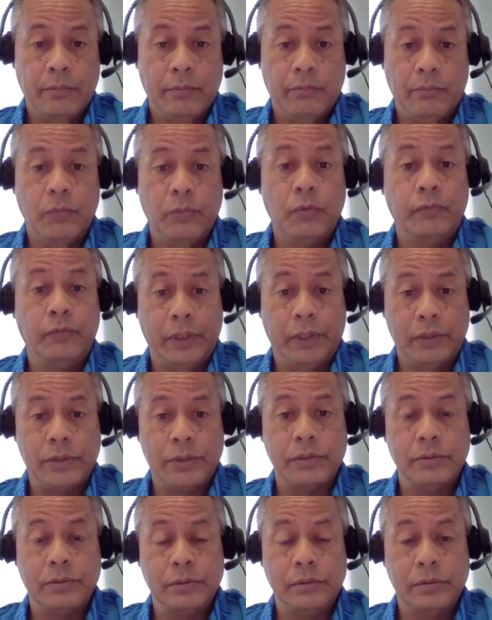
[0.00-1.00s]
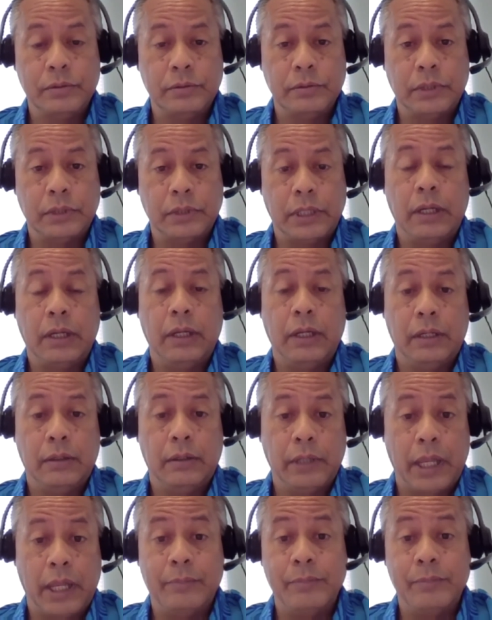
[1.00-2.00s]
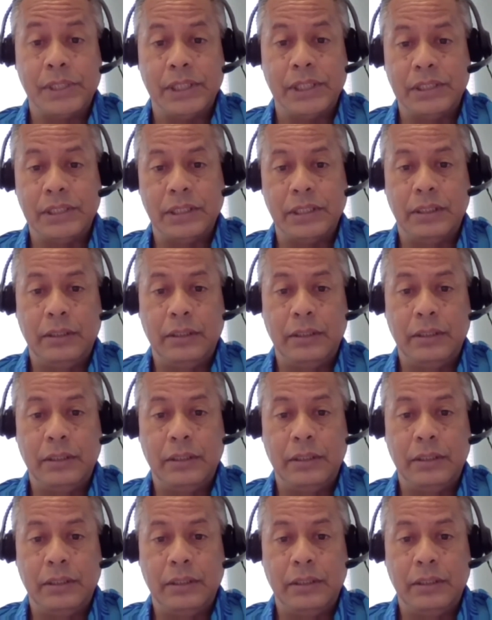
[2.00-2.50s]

moving to uh, MCT.